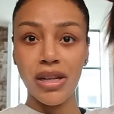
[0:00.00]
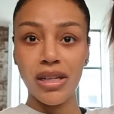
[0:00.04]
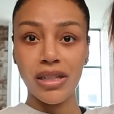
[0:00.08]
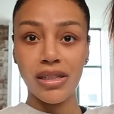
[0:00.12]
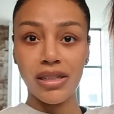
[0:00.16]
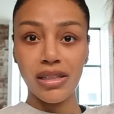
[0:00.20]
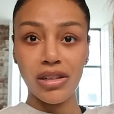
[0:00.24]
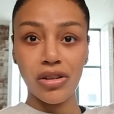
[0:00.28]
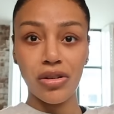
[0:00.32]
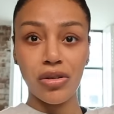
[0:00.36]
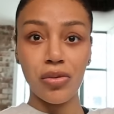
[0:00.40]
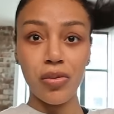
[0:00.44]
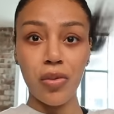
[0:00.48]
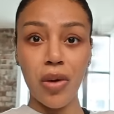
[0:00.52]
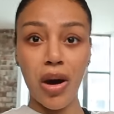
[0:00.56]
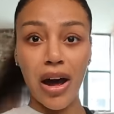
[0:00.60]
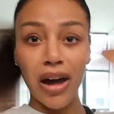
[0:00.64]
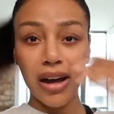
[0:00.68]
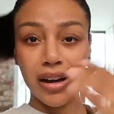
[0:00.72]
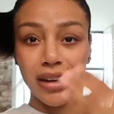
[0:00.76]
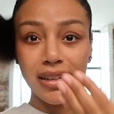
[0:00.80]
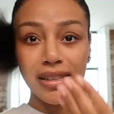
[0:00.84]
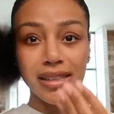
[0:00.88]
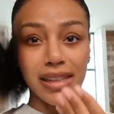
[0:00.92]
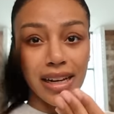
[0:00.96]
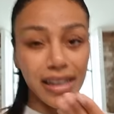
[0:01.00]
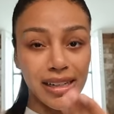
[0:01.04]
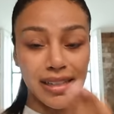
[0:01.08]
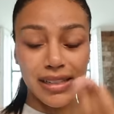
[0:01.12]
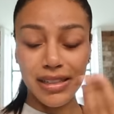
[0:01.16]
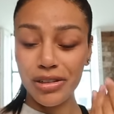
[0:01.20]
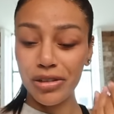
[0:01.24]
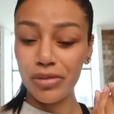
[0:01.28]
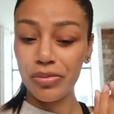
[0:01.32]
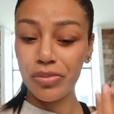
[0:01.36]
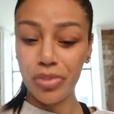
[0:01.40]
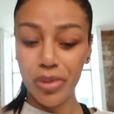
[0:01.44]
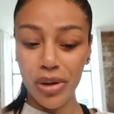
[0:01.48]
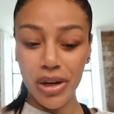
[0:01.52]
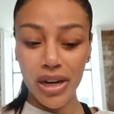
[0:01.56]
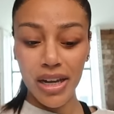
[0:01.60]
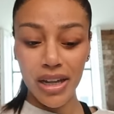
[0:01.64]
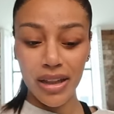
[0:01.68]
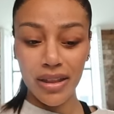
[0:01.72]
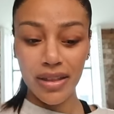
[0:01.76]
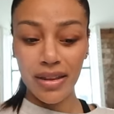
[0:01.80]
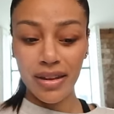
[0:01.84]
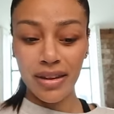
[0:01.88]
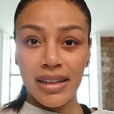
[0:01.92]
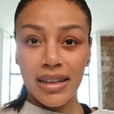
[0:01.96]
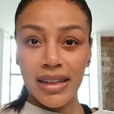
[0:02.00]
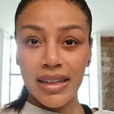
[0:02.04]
It still works. I can still breathe.